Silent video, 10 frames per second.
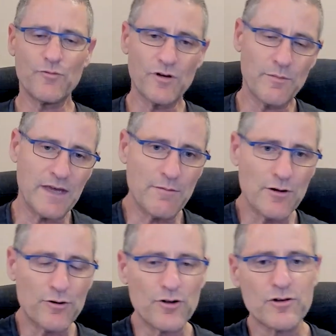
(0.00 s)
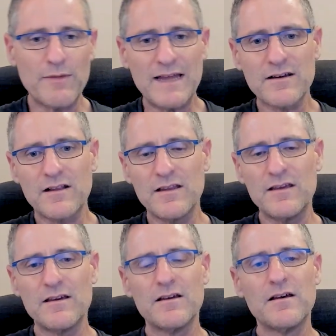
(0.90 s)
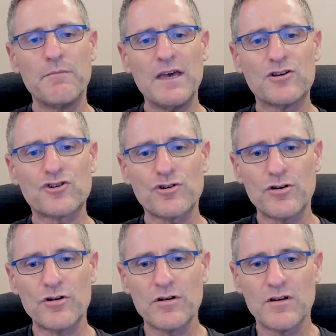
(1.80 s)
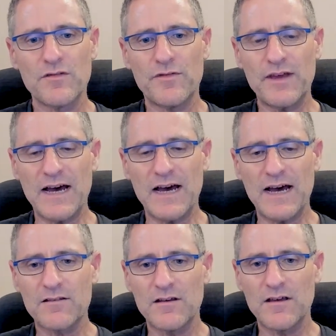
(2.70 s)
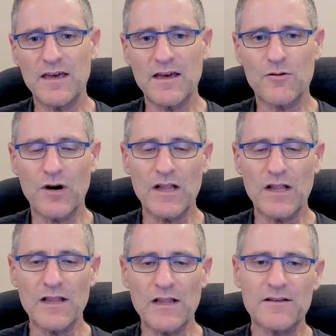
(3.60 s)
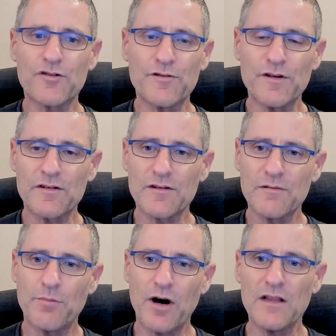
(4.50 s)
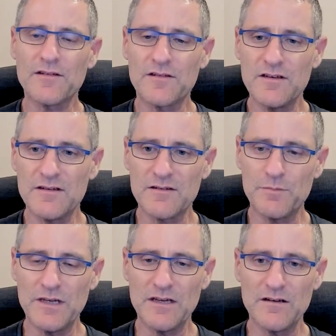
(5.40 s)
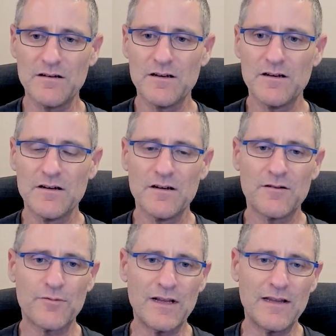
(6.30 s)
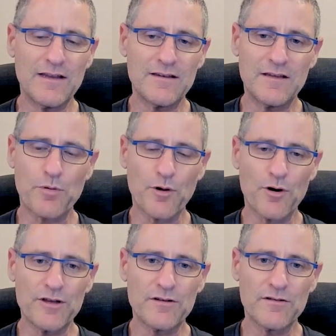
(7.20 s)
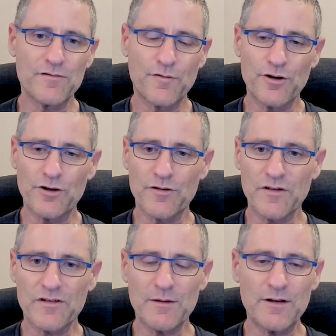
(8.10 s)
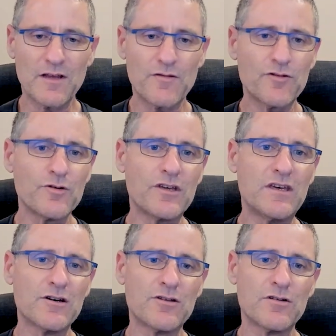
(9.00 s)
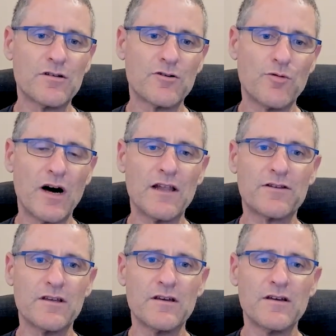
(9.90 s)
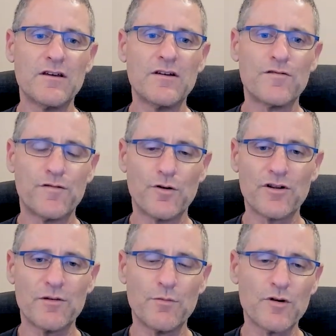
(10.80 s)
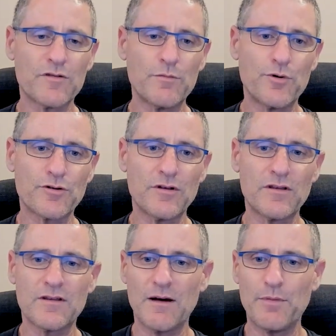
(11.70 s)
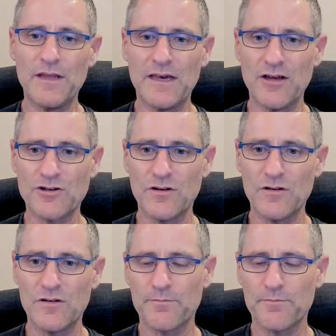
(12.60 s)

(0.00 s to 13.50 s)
will be able to automatically make sure that a quality of service policy is being really deployed for your system and gives you good quality for the most important applications.